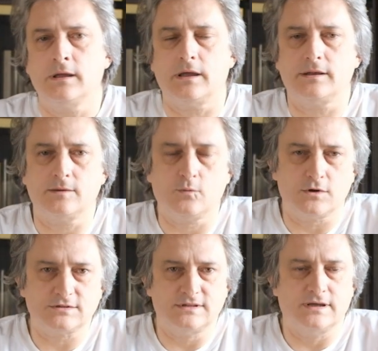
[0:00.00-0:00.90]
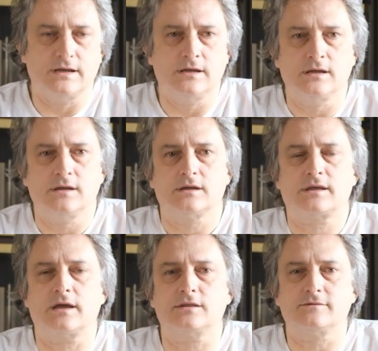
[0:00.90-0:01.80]
And that was the
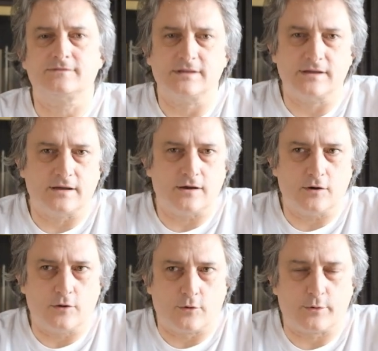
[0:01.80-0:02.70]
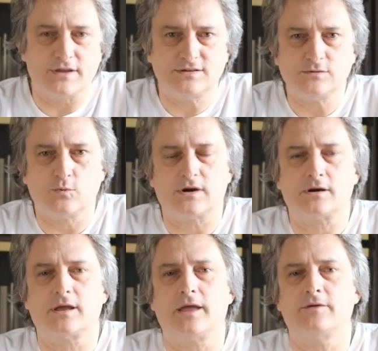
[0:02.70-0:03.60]
kind of the origin where
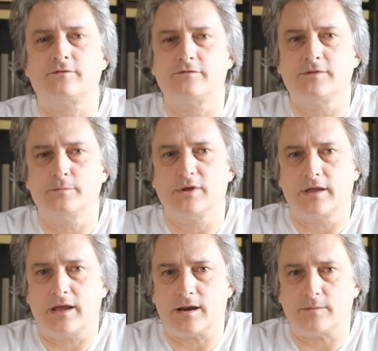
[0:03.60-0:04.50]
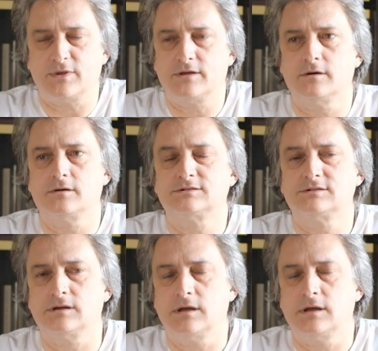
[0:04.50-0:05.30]
everything began, because